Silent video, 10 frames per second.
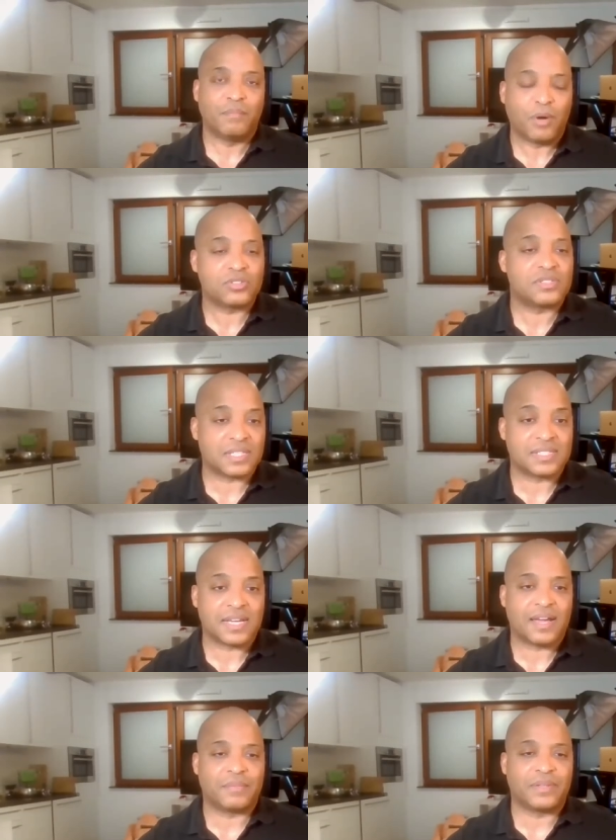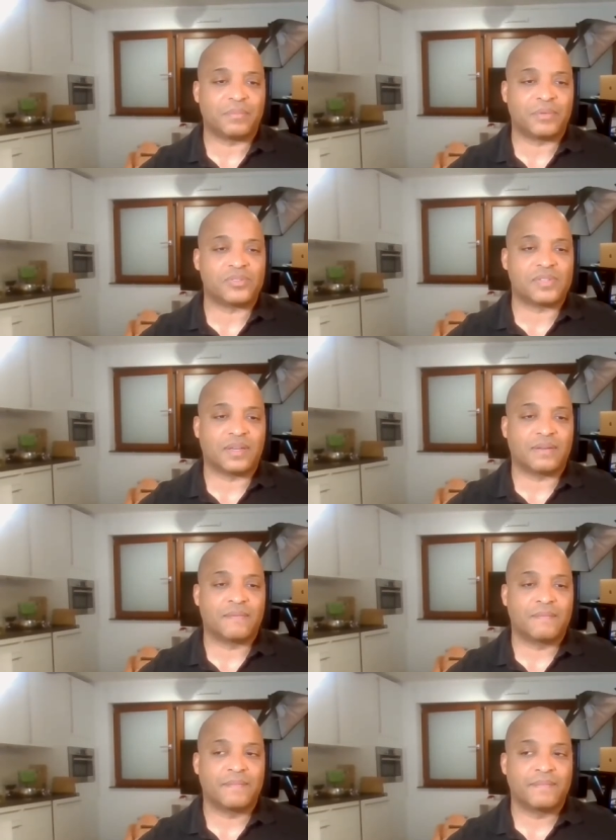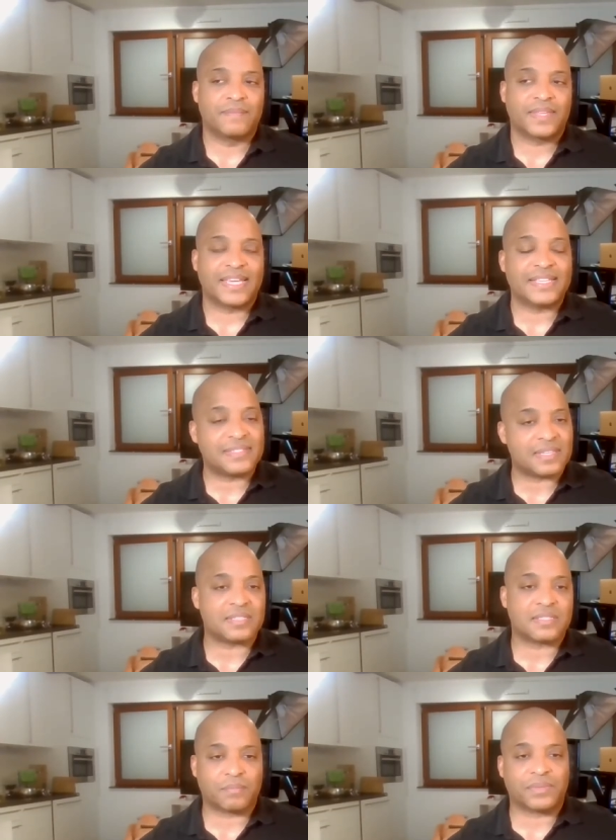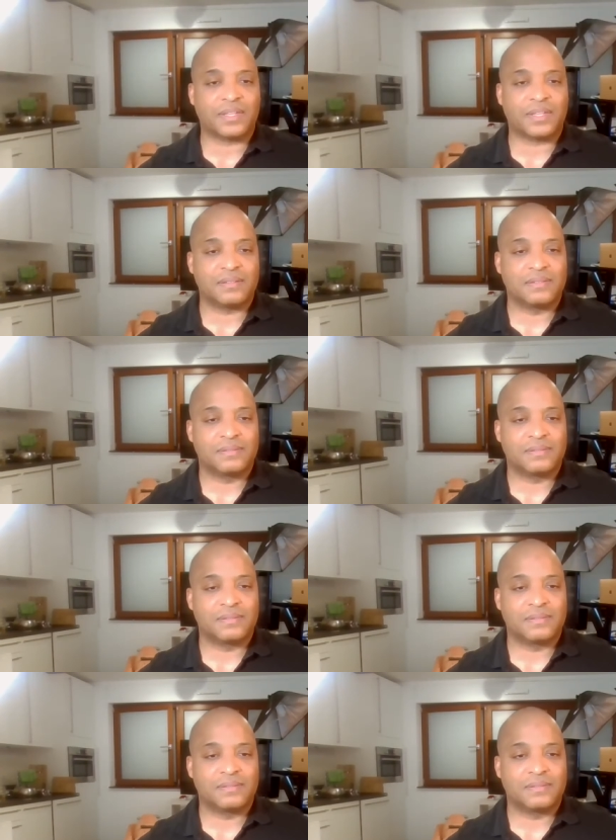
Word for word: most of the time in the music, he sees something,